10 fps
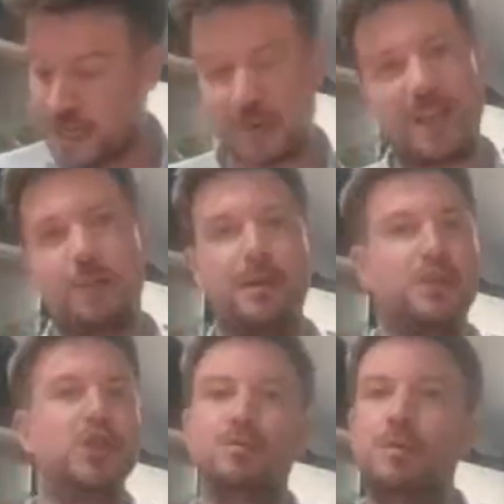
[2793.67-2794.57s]
whether it
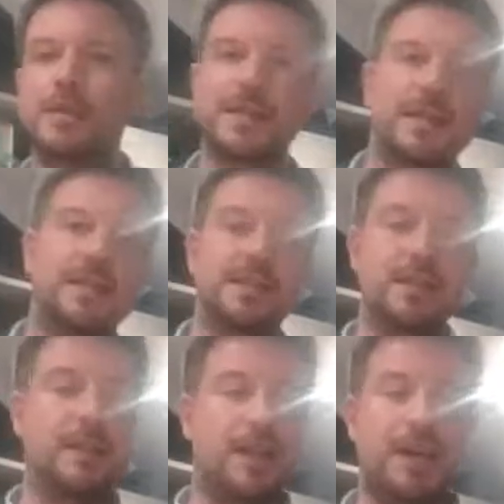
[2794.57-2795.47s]
be to Mum and Dad,
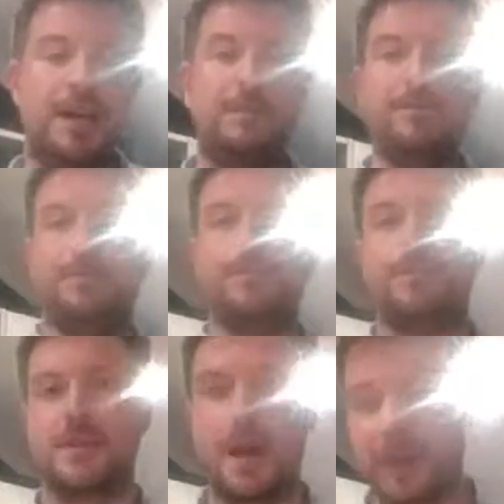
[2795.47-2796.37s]

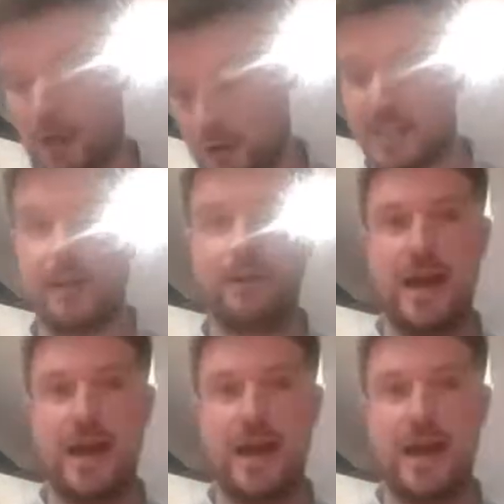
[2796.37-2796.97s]
Happy Lockdown